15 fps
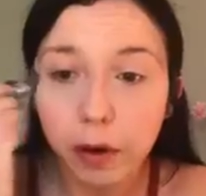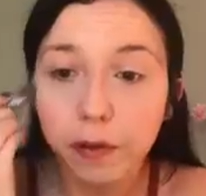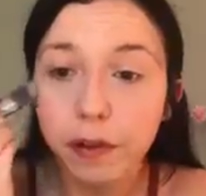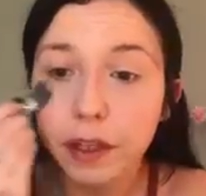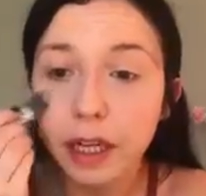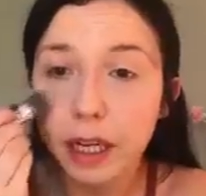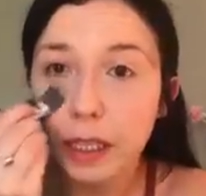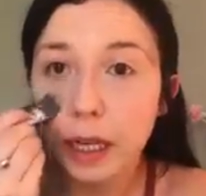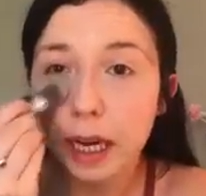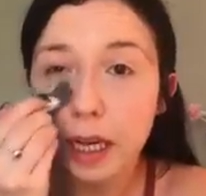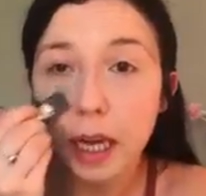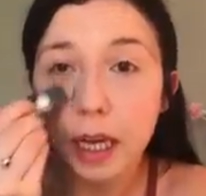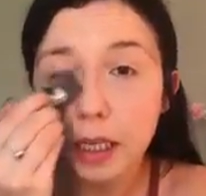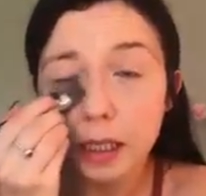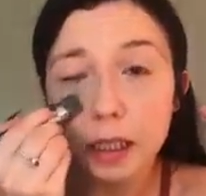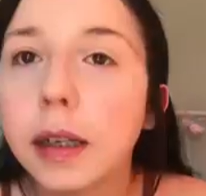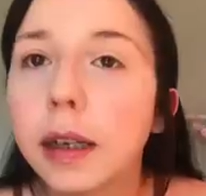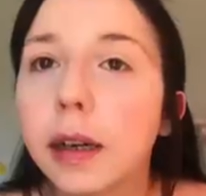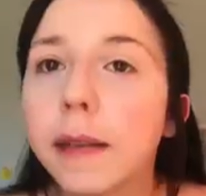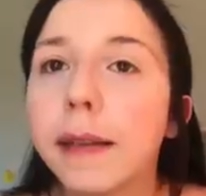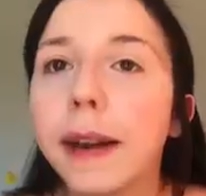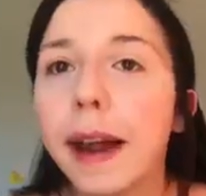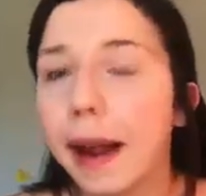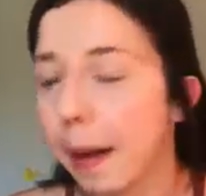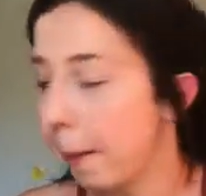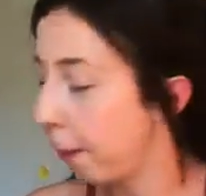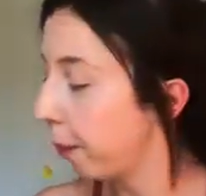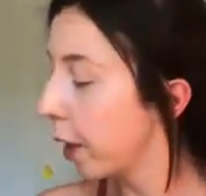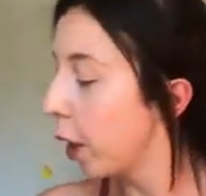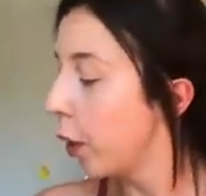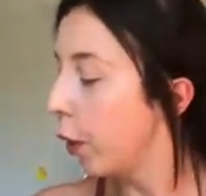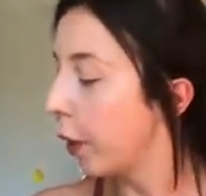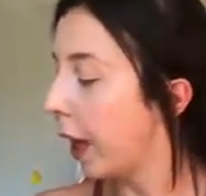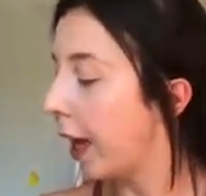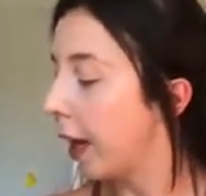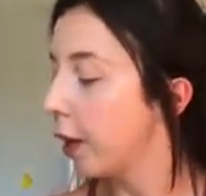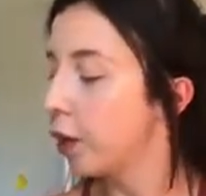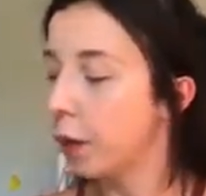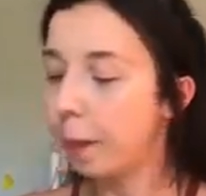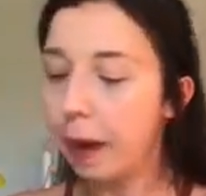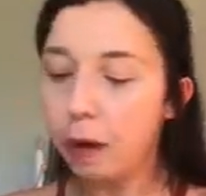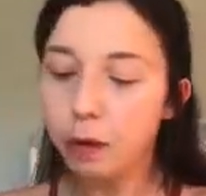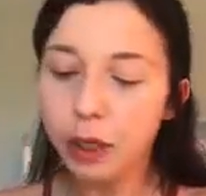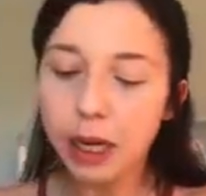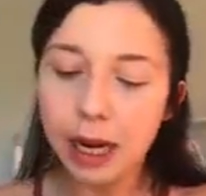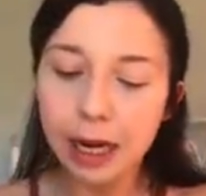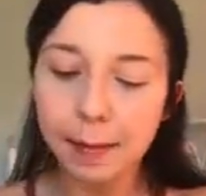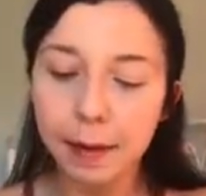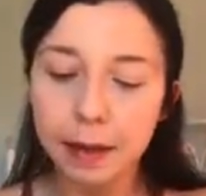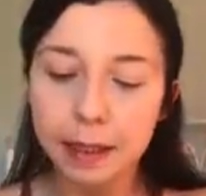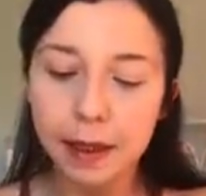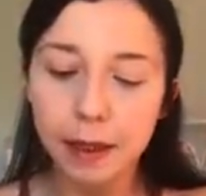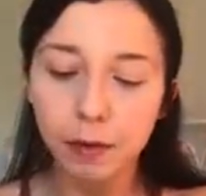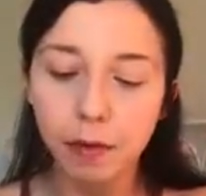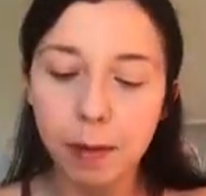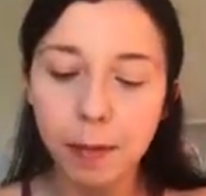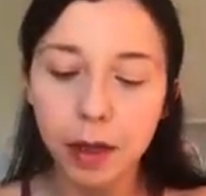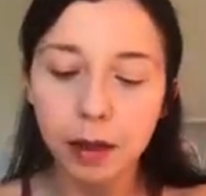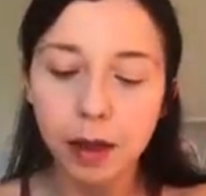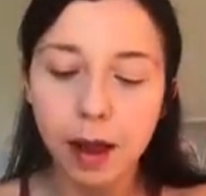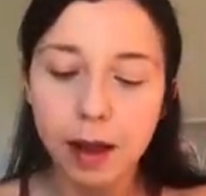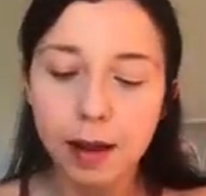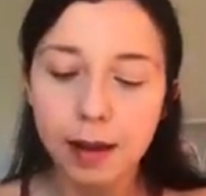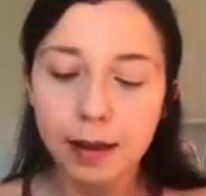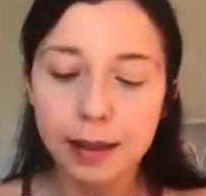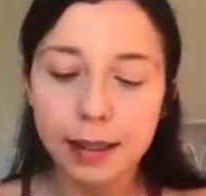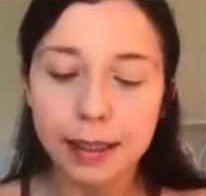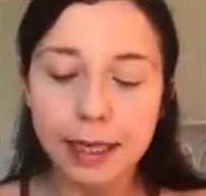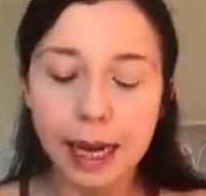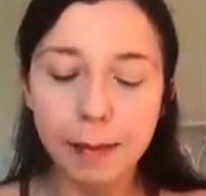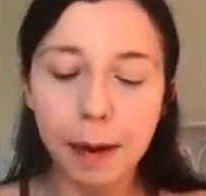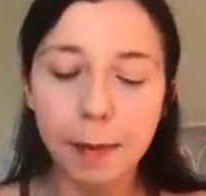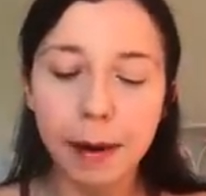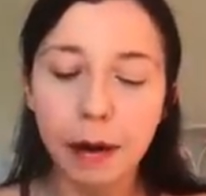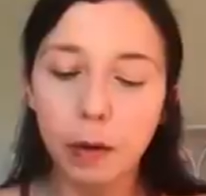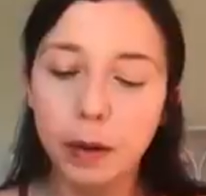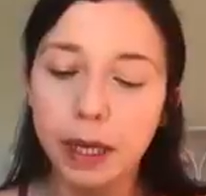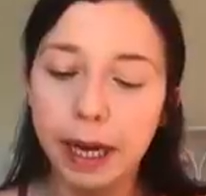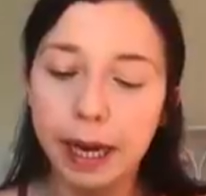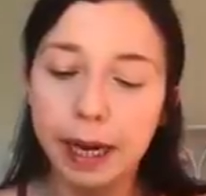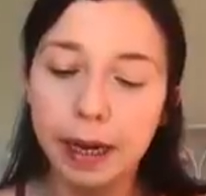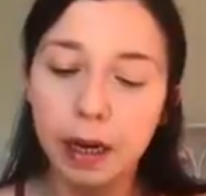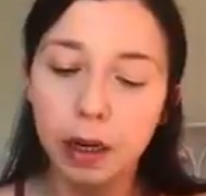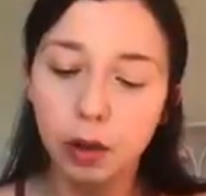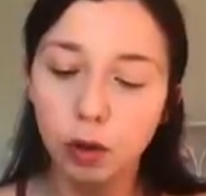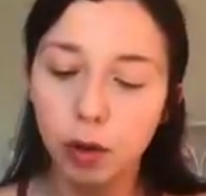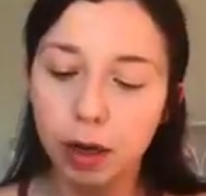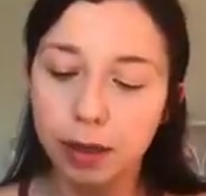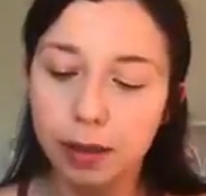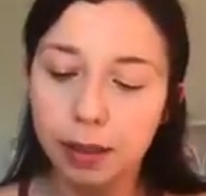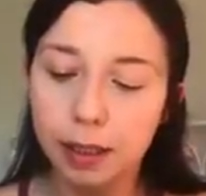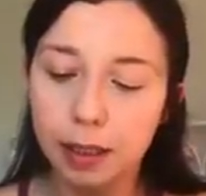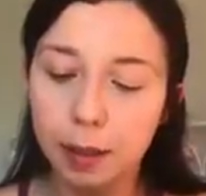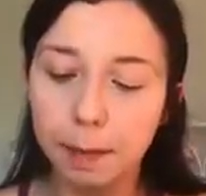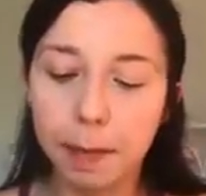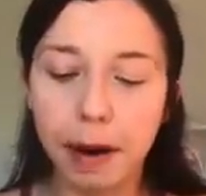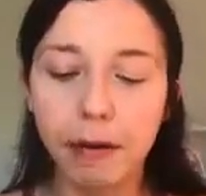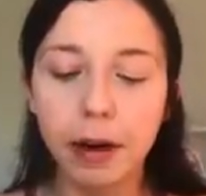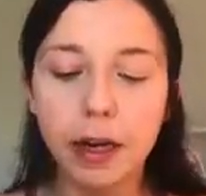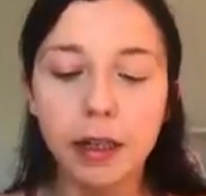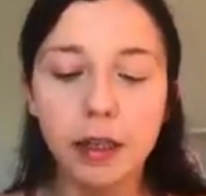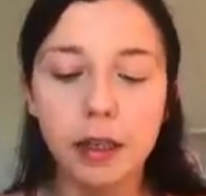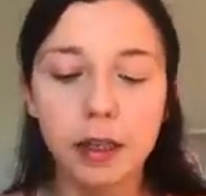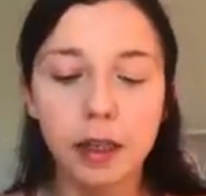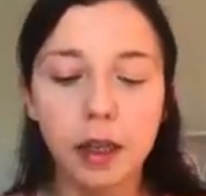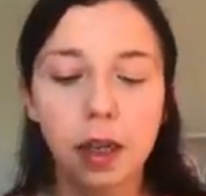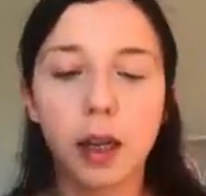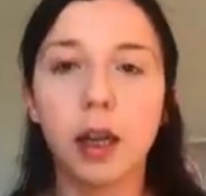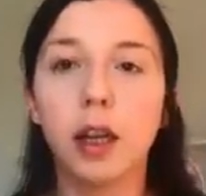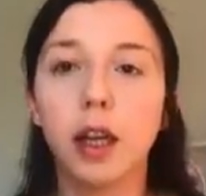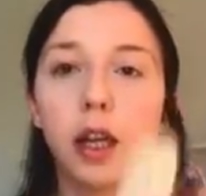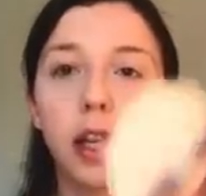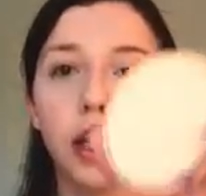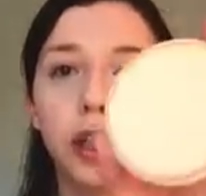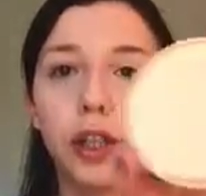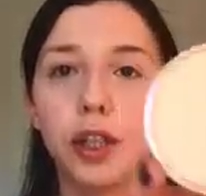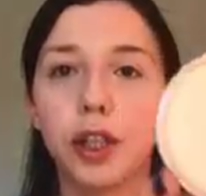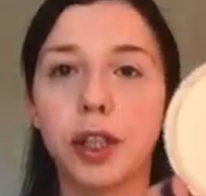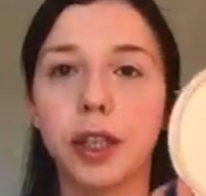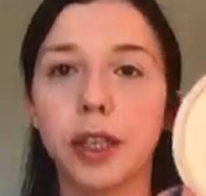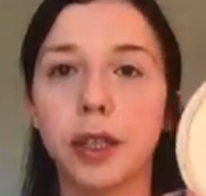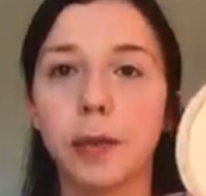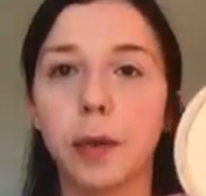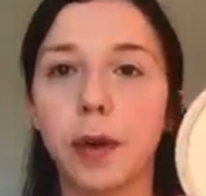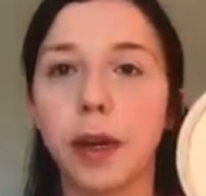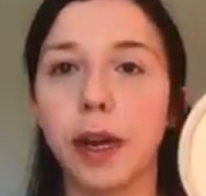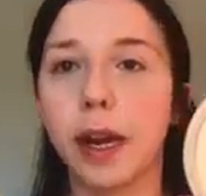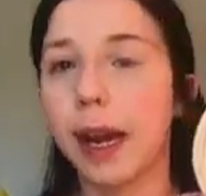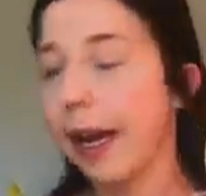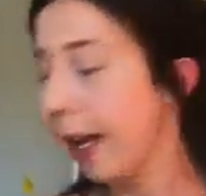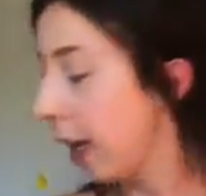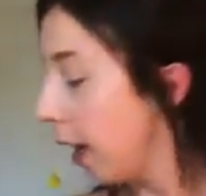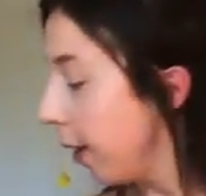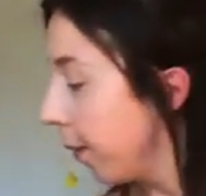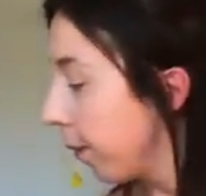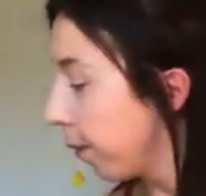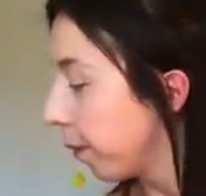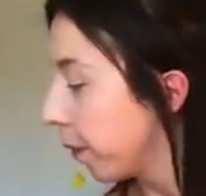one for days like this. God damn. Okay, so powder, I'm using the Rimmel Stay Matte Powder in Transparent, just this one here,